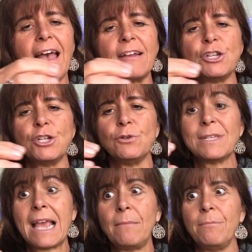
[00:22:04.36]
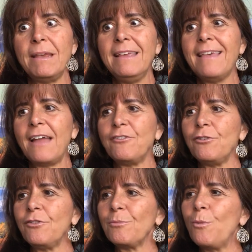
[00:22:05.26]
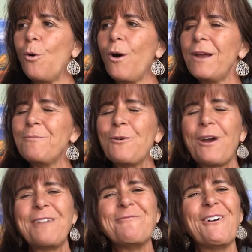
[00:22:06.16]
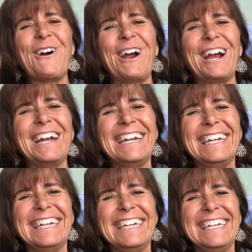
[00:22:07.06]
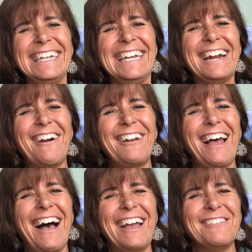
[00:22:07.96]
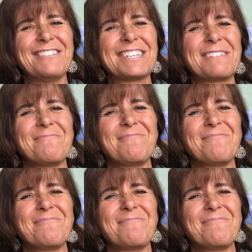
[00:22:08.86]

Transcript: that juice and be that juice more and more and more in our lives.